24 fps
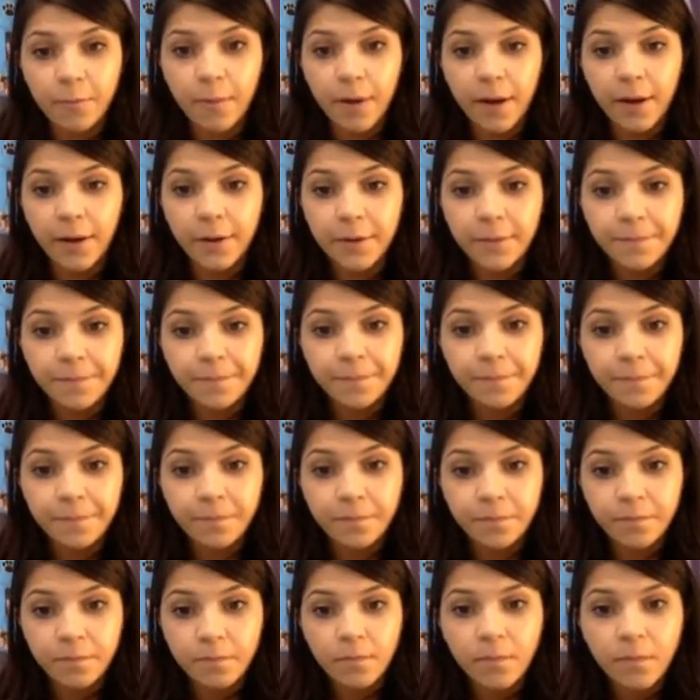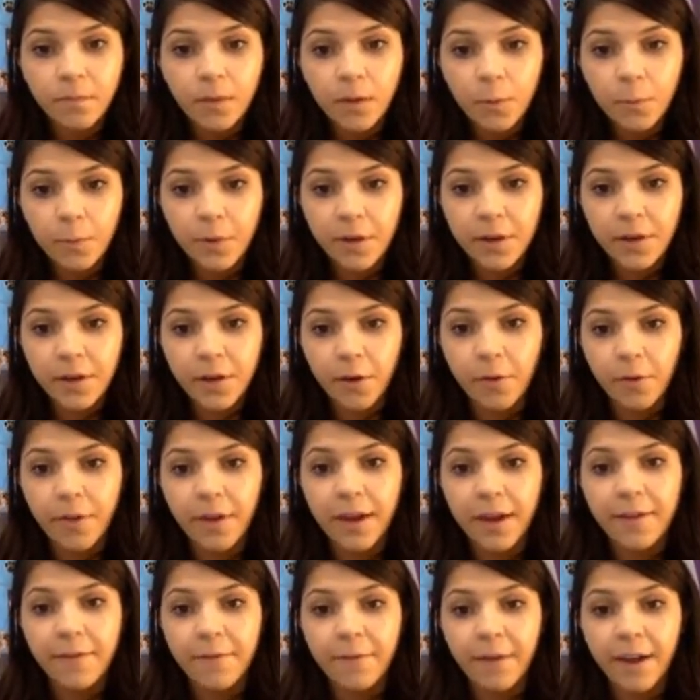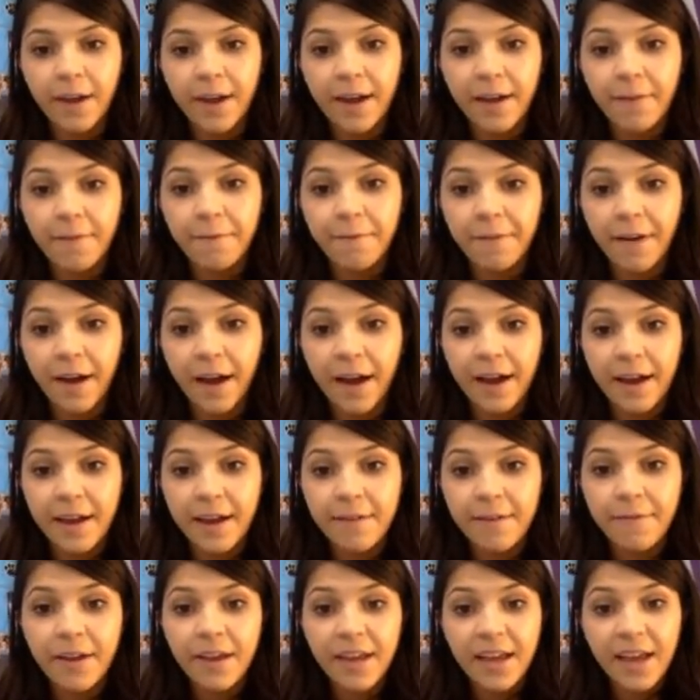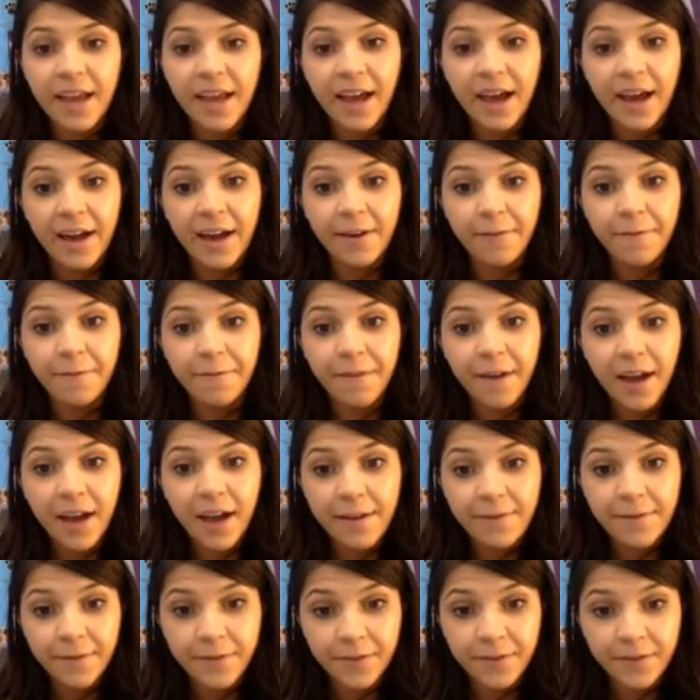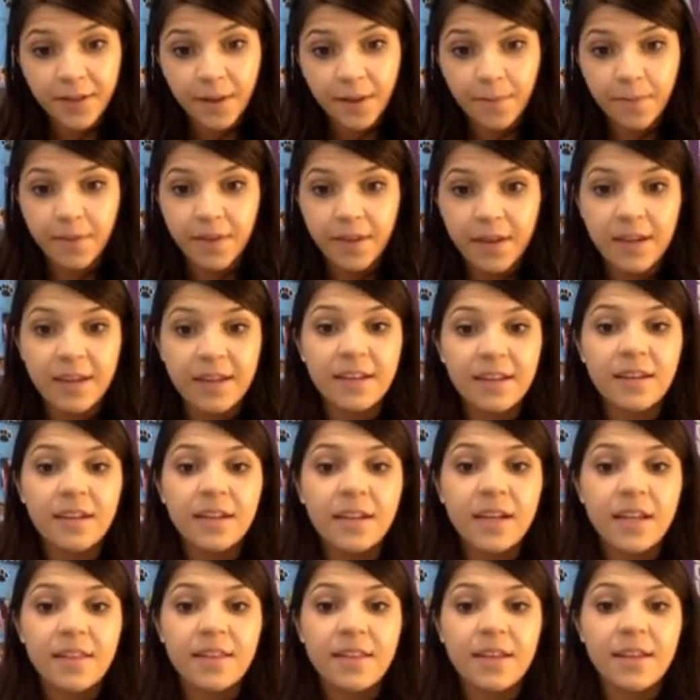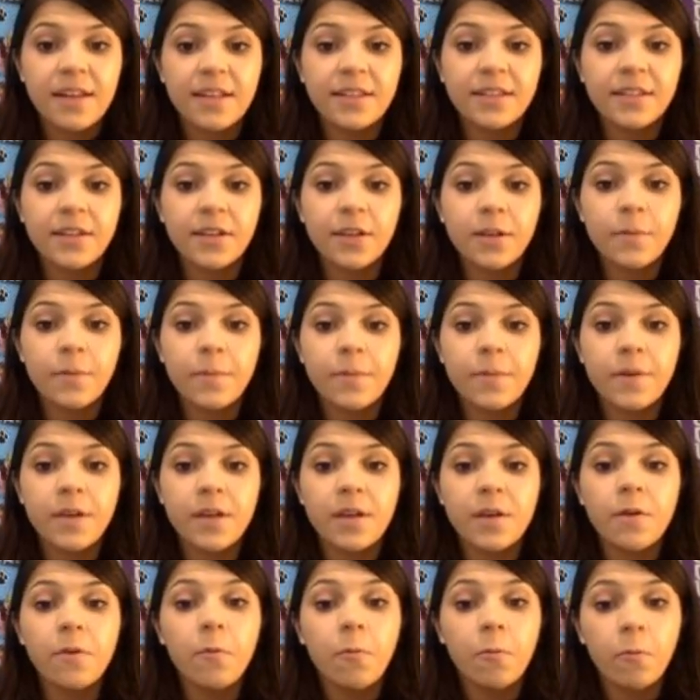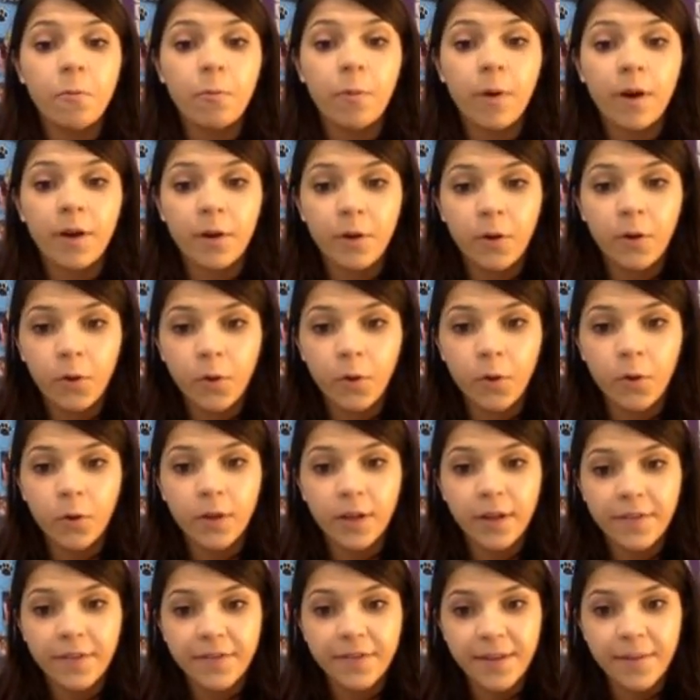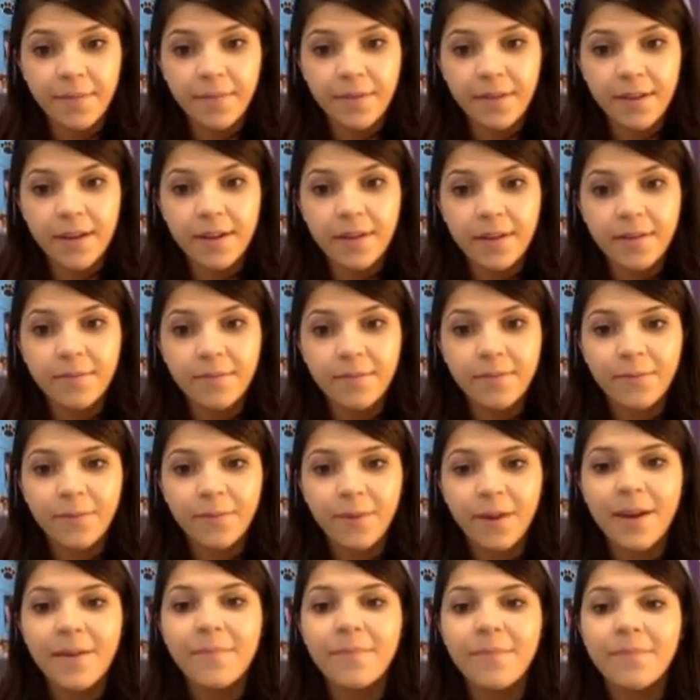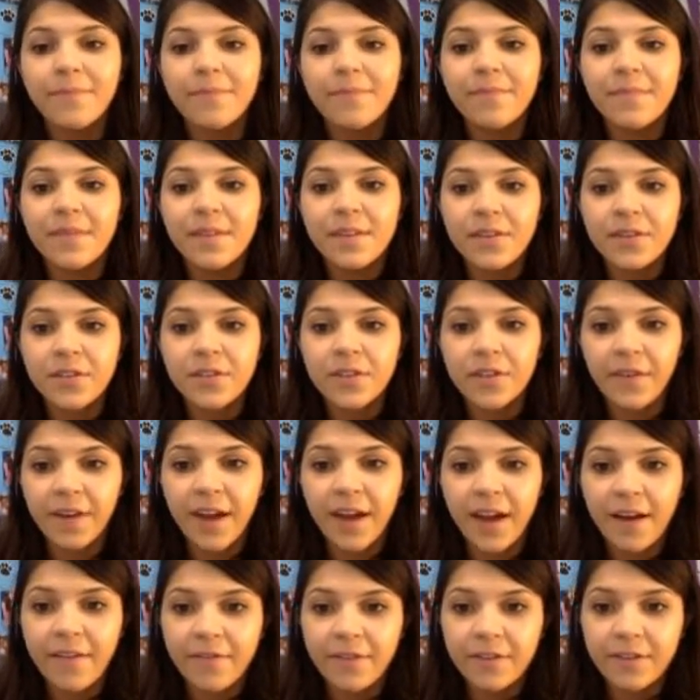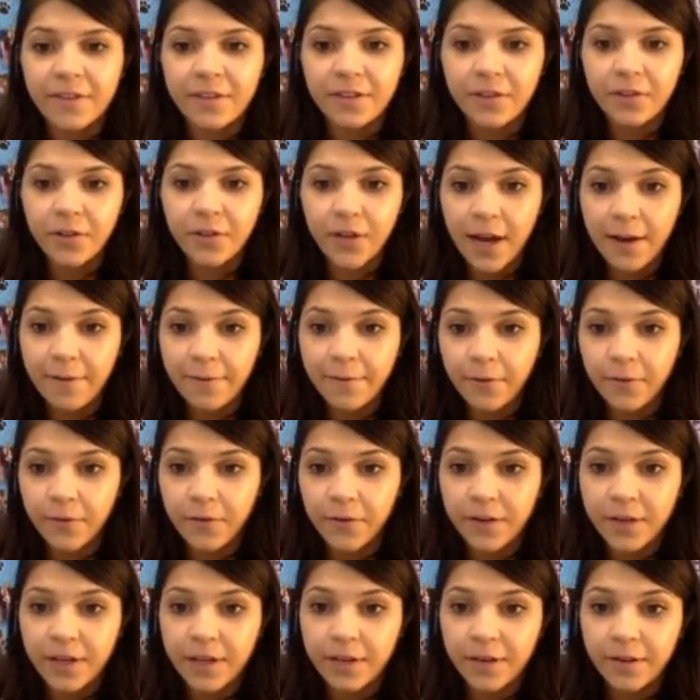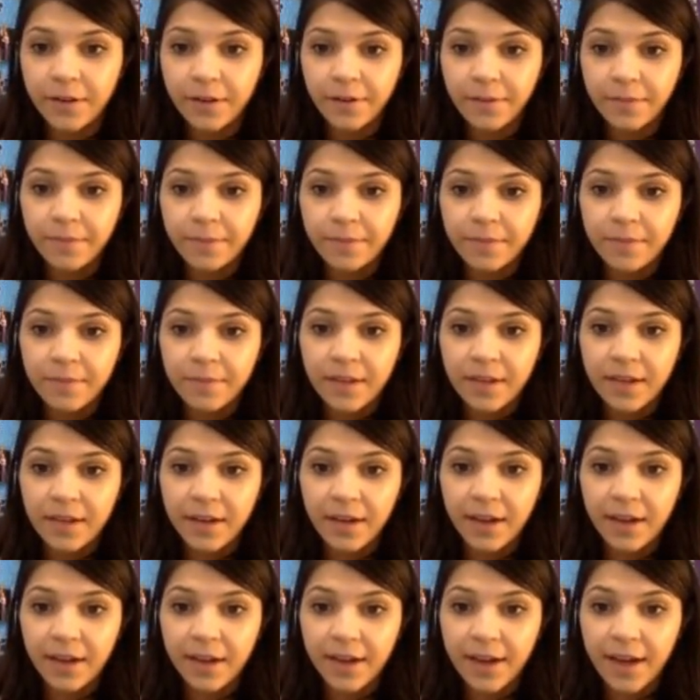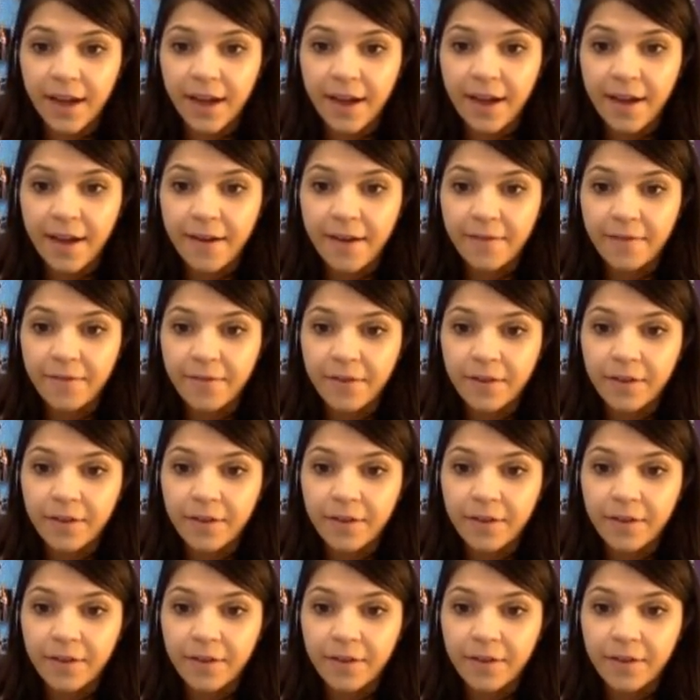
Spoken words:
Well, we know that if I have 5 out of 5 of something, then it's going to be 1 whole of something, right? So if I have this graph over here, and I have